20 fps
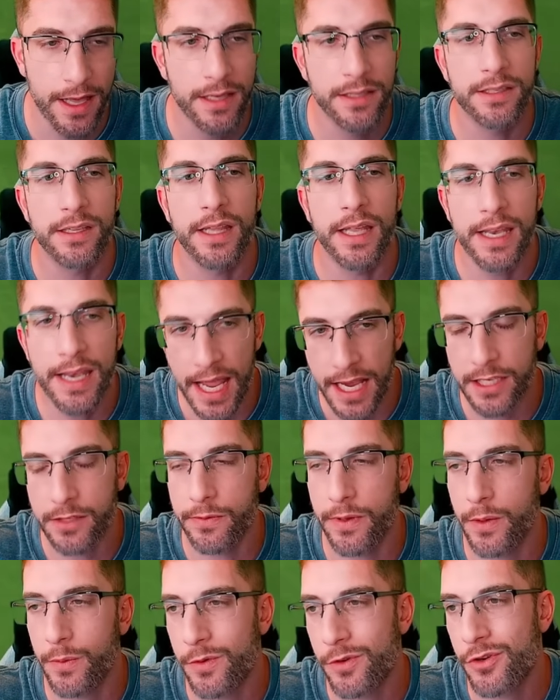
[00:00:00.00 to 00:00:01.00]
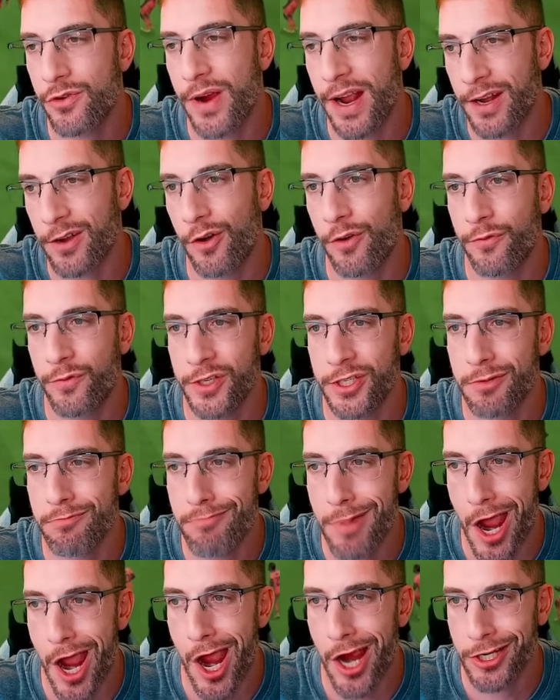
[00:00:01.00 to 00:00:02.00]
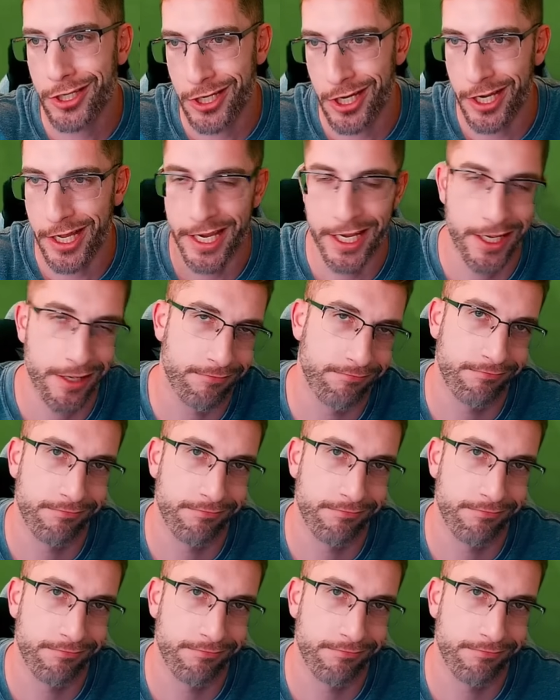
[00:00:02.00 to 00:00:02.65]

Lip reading: So then next week we'll crack off with some Master League.